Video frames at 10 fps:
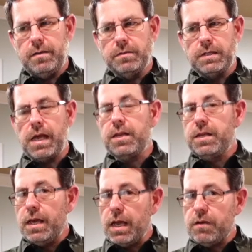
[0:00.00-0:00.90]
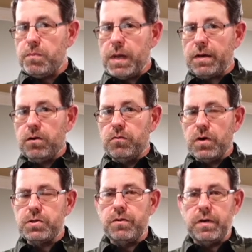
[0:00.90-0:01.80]
they did have a macro
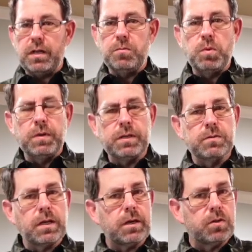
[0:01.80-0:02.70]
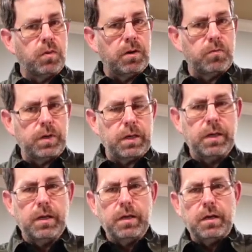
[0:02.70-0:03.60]
version available, but there was like a 12-week
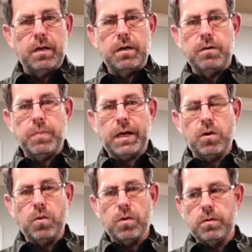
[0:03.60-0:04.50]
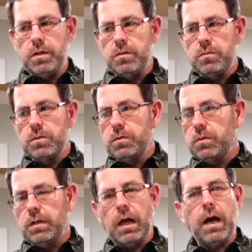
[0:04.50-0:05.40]
back order on those.
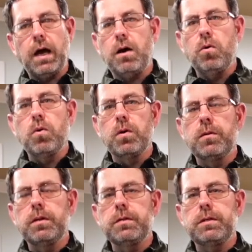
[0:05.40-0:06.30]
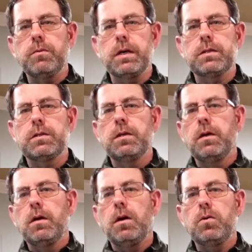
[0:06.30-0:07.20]
Well, I ordered the T-Rex
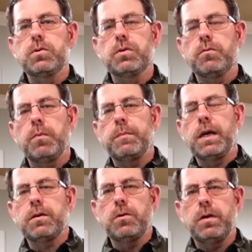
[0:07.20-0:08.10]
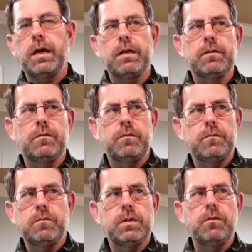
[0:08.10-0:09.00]
holster for my macro and had it
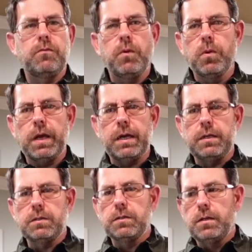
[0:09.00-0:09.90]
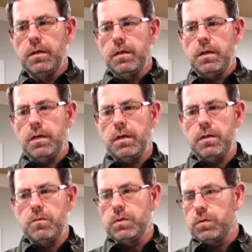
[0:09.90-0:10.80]
within 4 days,
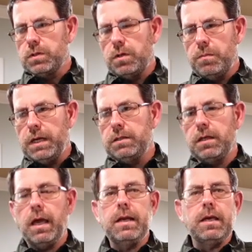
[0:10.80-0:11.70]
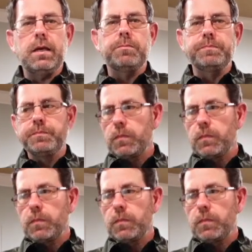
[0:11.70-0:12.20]
which was amazing. And again,